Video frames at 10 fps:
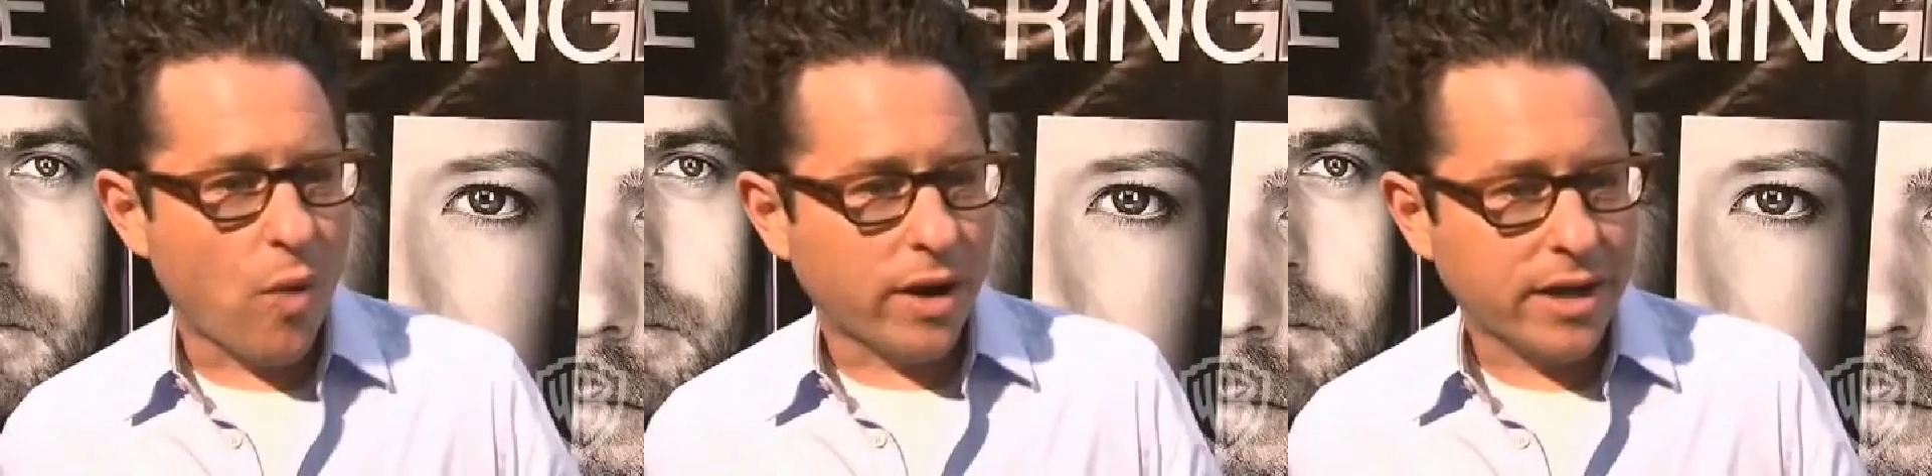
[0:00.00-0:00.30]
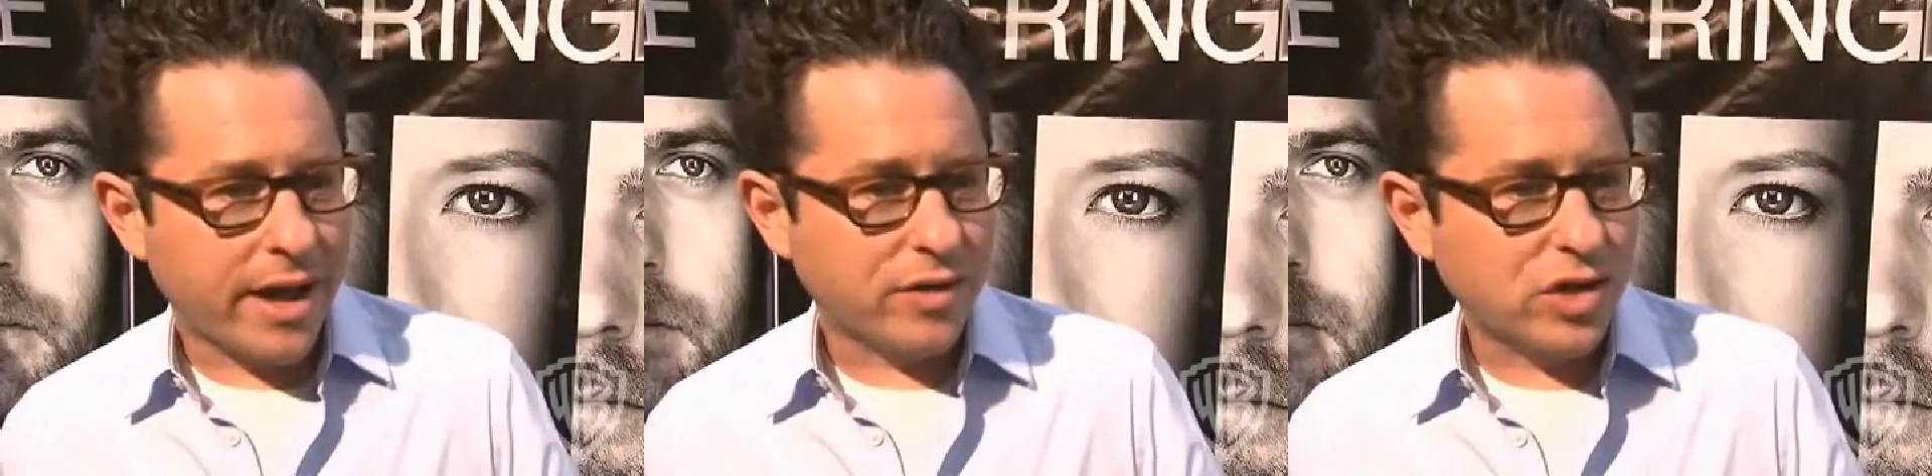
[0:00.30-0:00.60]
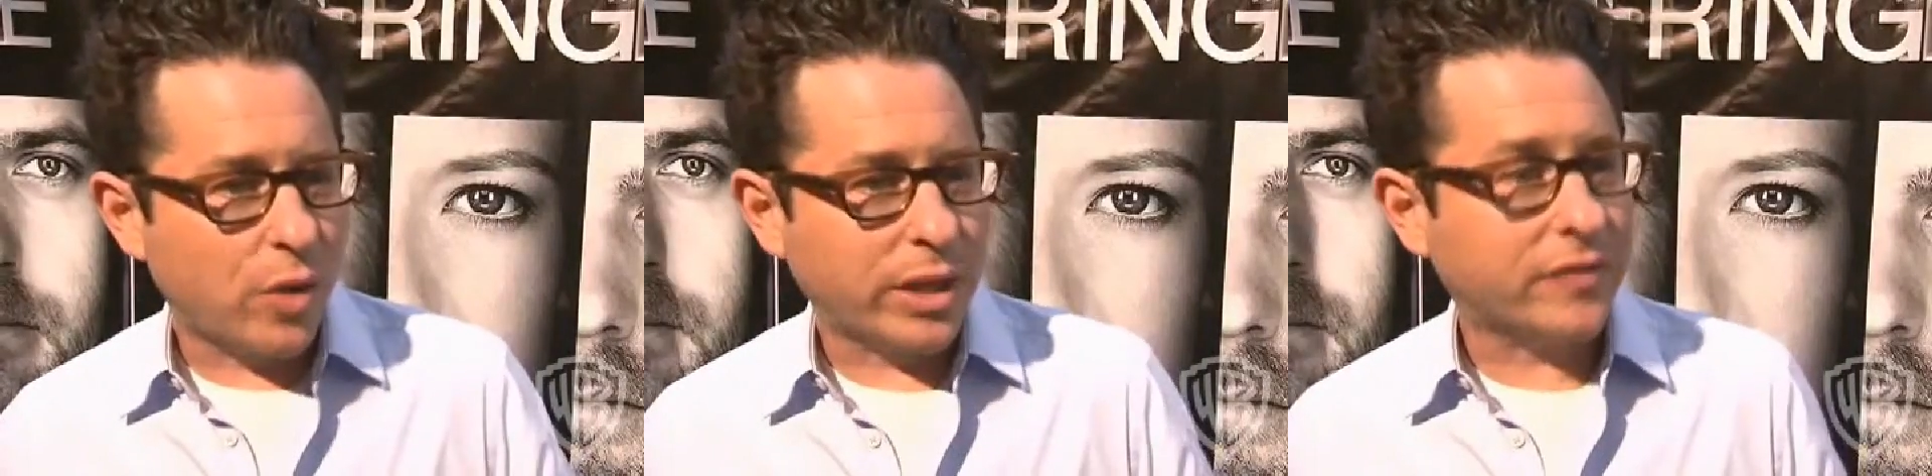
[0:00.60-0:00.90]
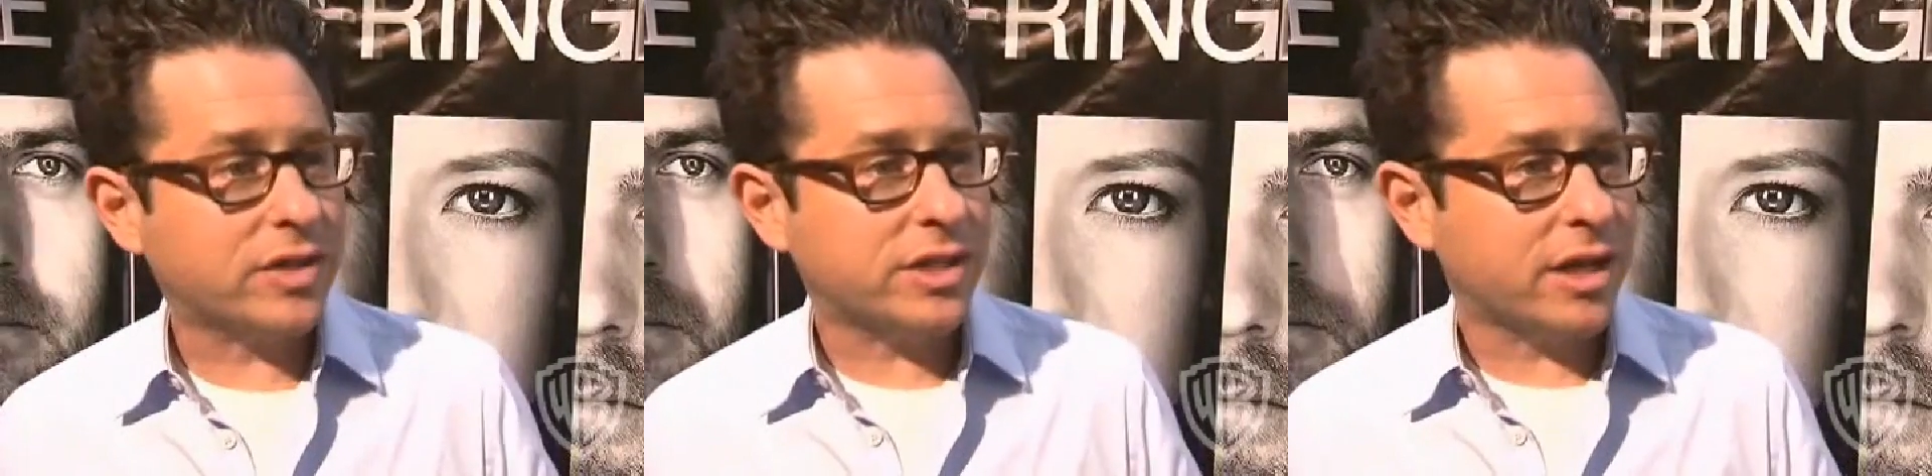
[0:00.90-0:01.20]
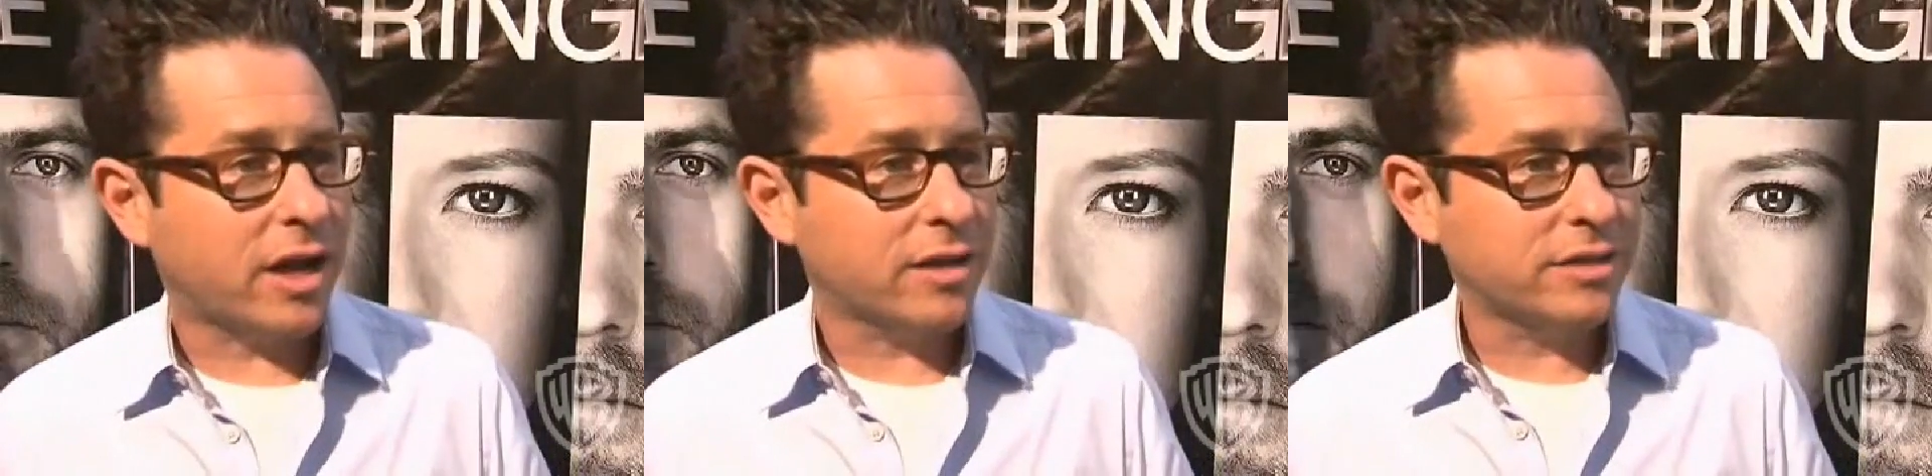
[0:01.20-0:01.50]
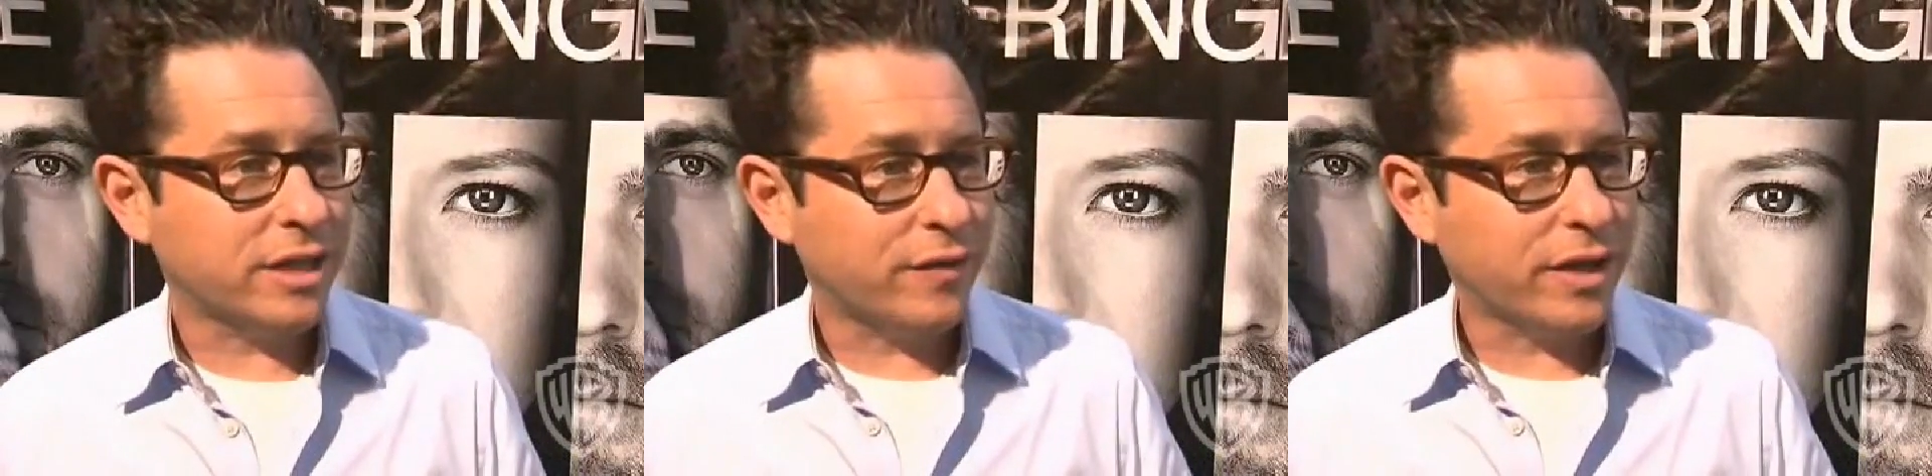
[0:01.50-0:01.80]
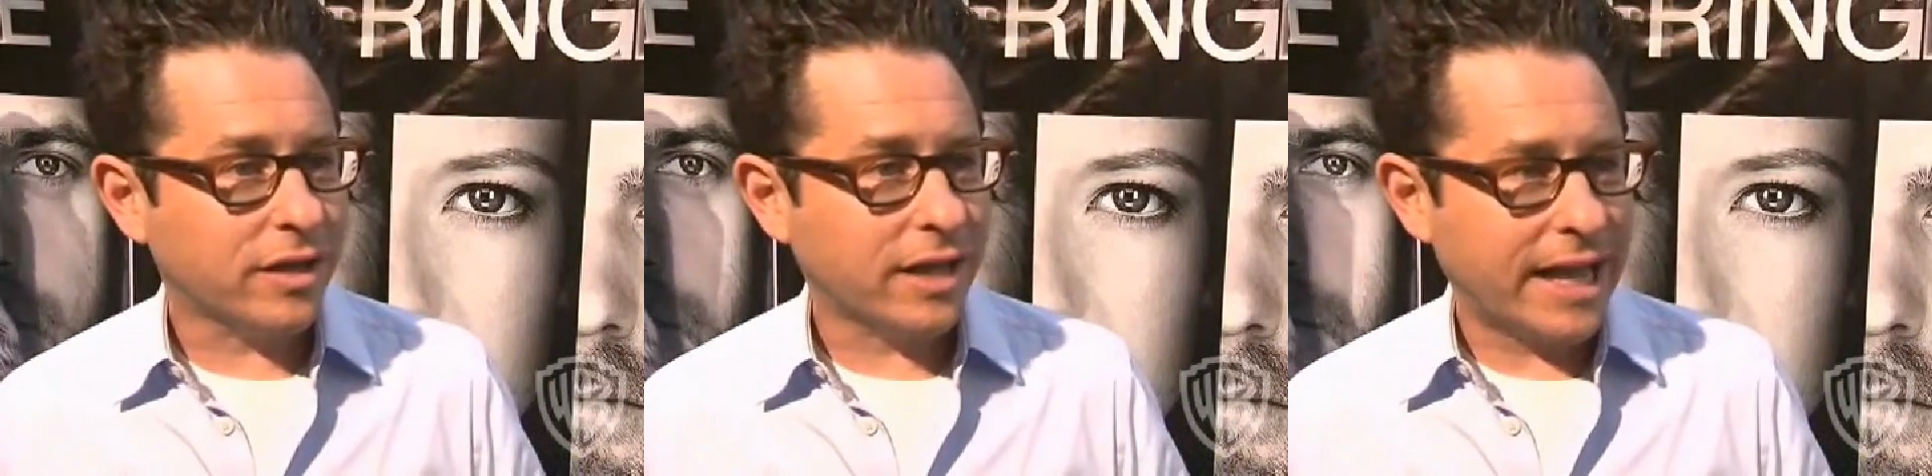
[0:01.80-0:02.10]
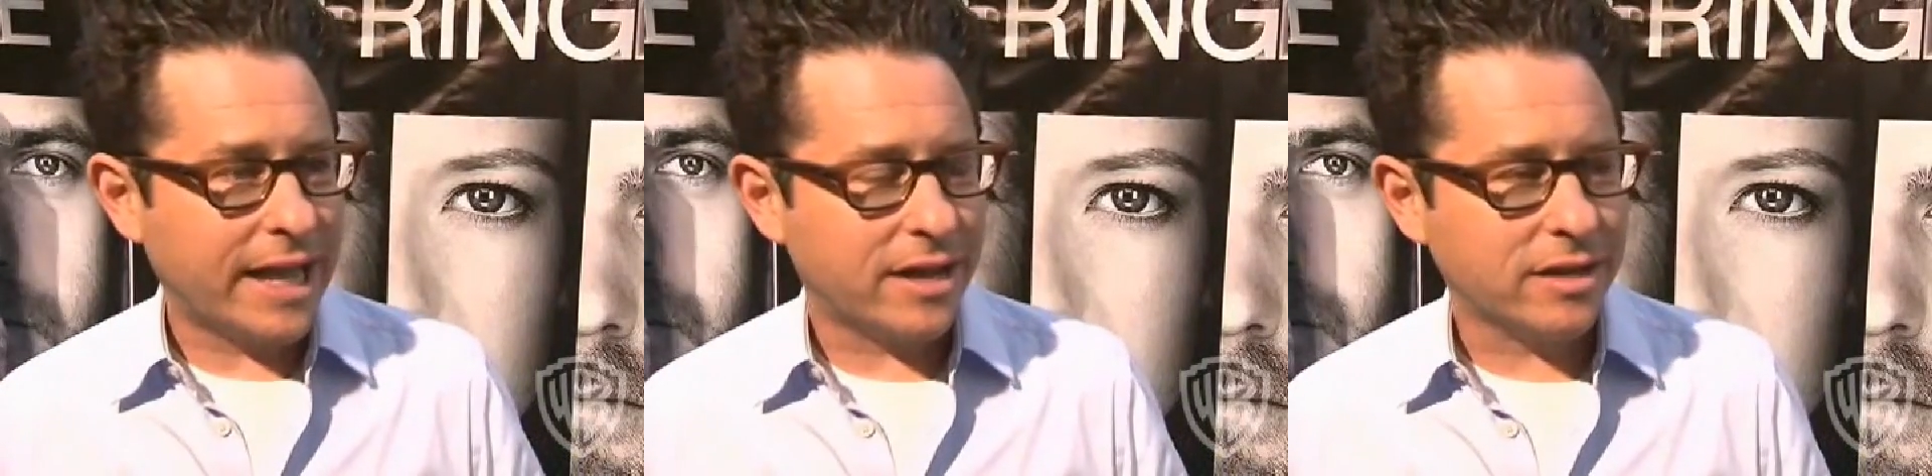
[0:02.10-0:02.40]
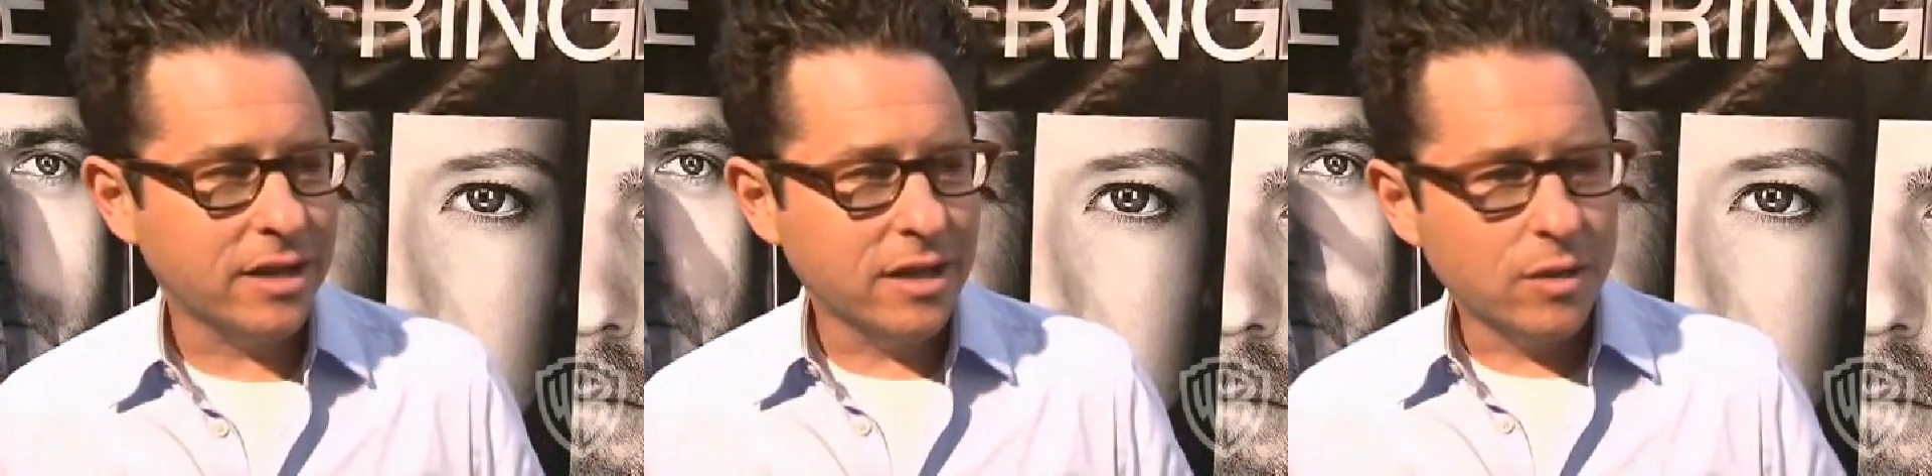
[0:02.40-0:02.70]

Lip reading: what kind of show we'd love to see on TV, and